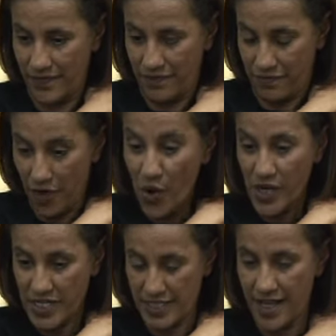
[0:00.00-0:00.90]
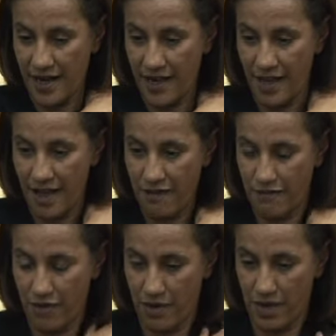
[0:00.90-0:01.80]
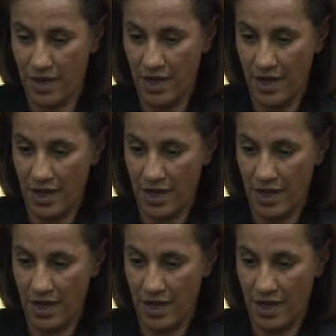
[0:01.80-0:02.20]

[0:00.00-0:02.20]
The focus that I have for